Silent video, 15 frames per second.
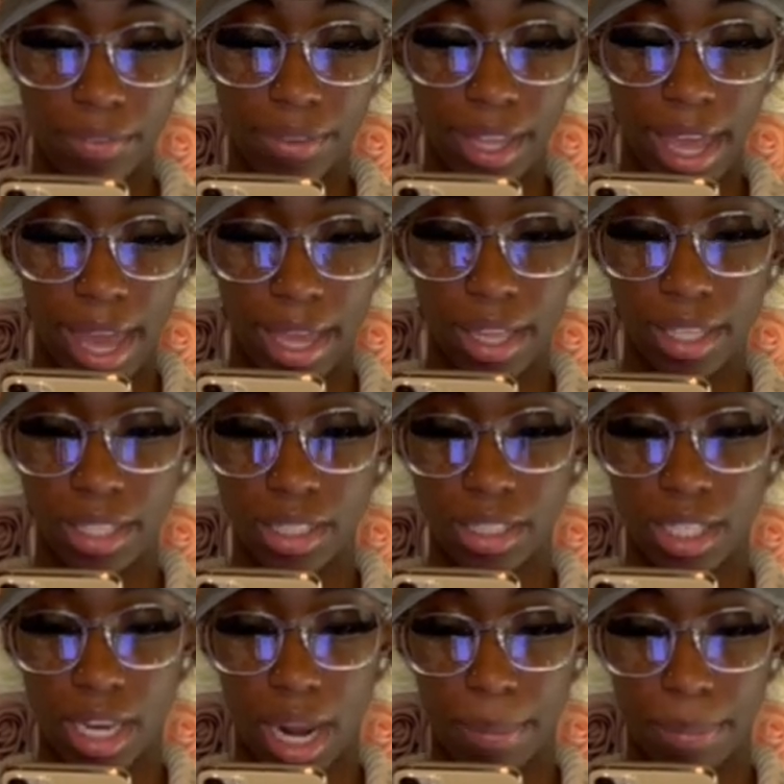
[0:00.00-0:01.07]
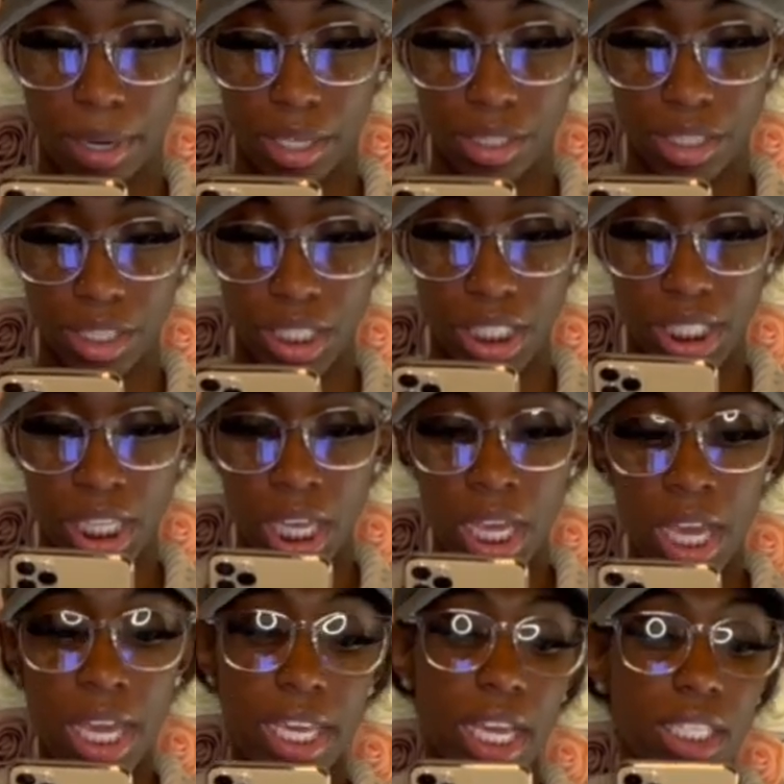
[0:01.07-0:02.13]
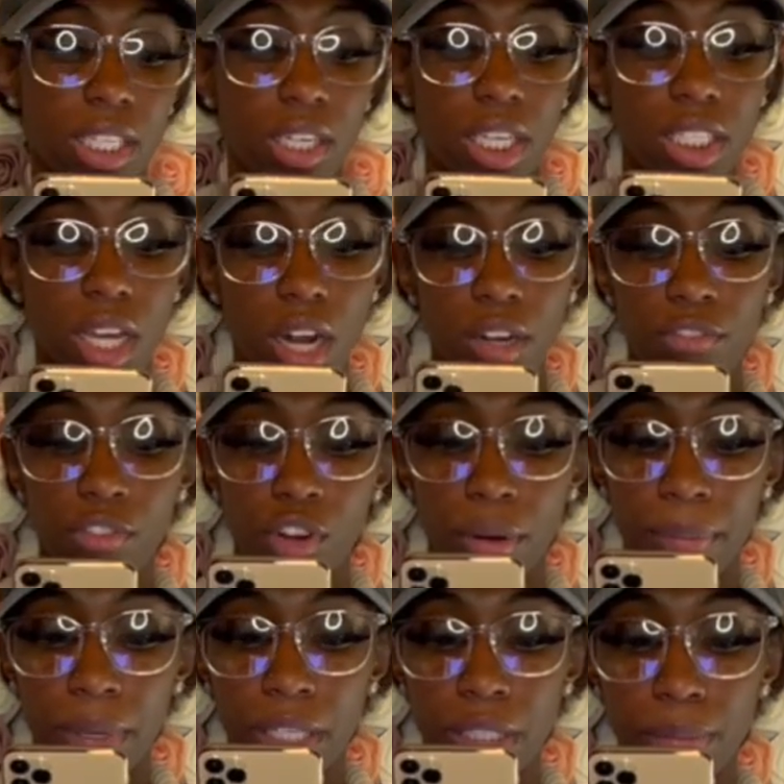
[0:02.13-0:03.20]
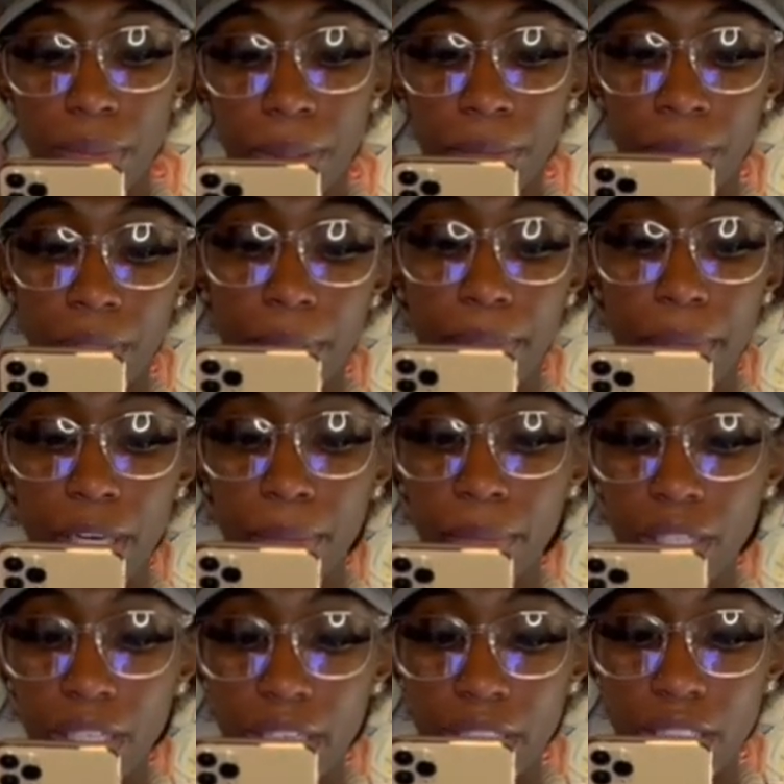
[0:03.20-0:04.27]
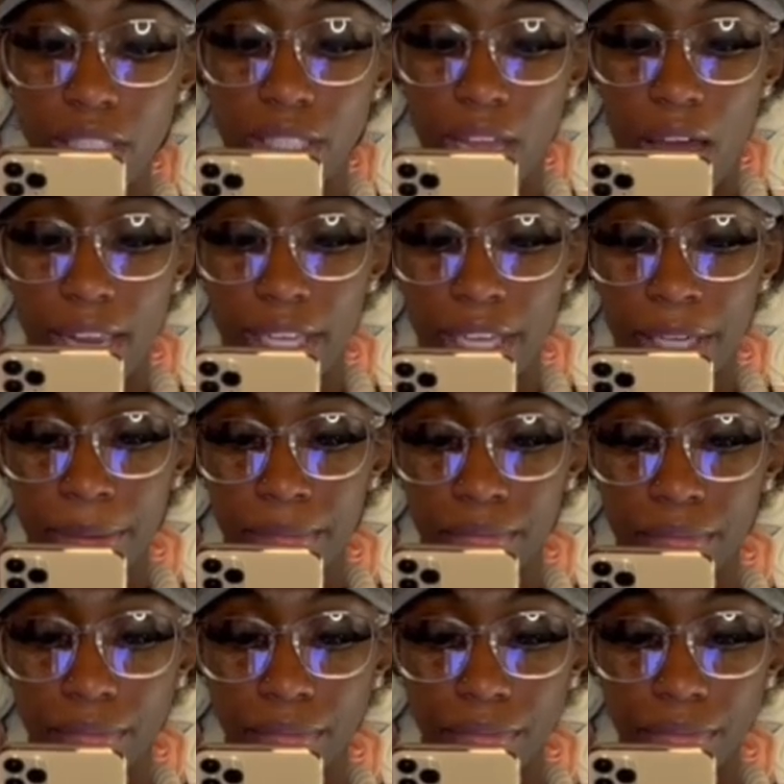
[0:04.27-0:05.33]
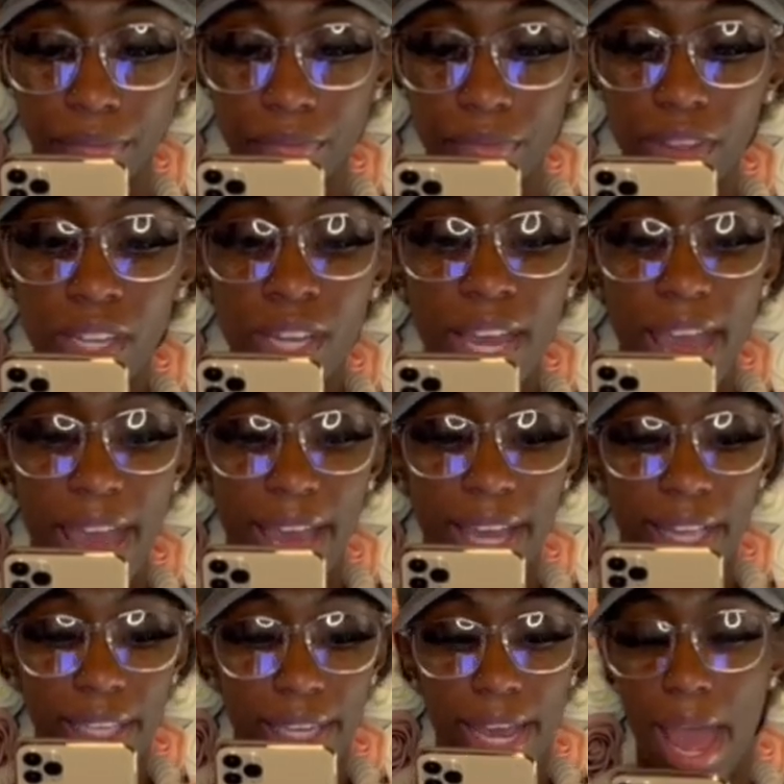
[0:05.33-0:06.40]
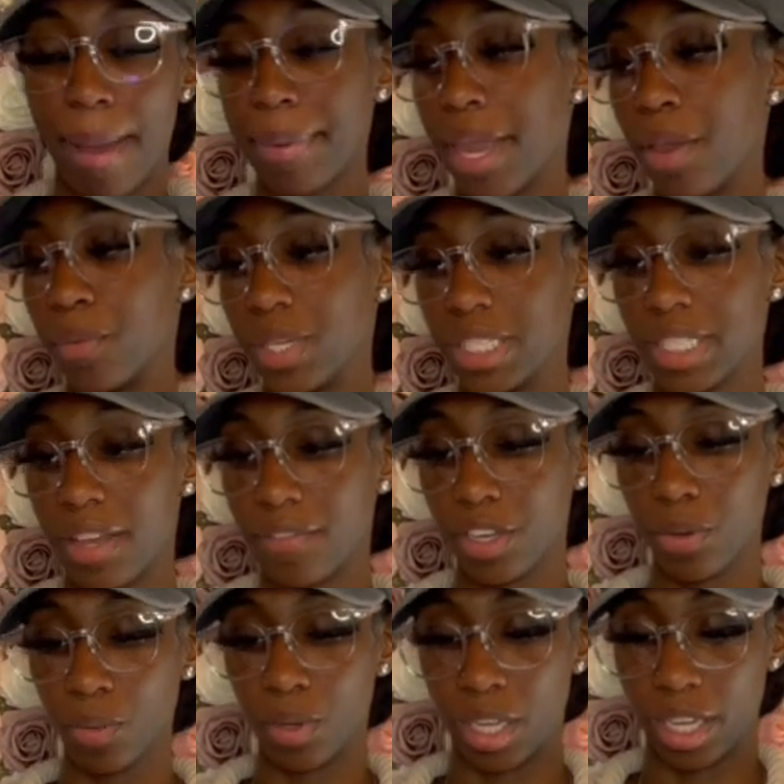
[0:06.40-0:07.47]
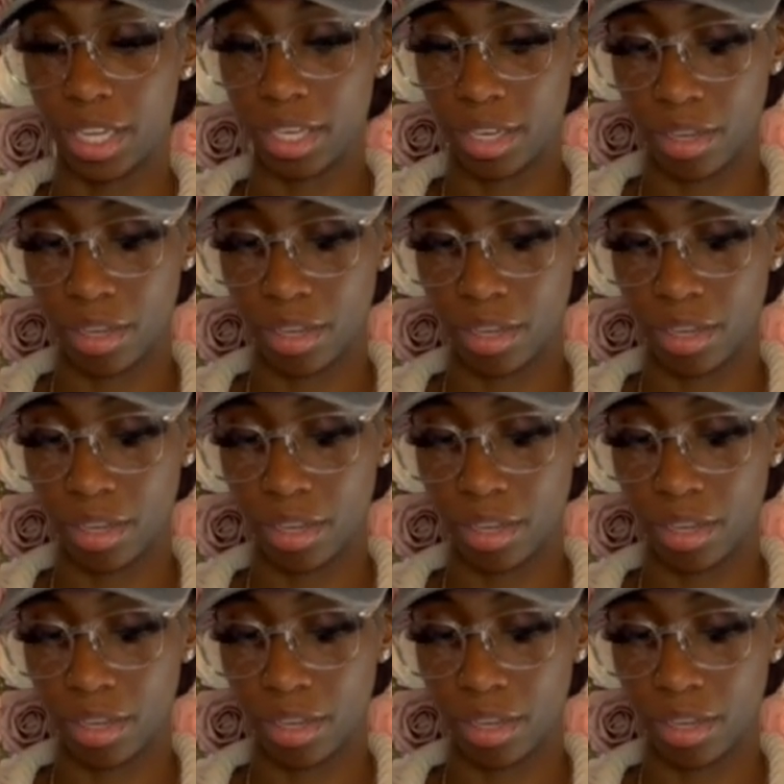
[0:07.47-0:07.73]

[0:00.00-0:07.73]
the anklets that i purchased yeah so these are the four piece minimalist solid anklet i paid 171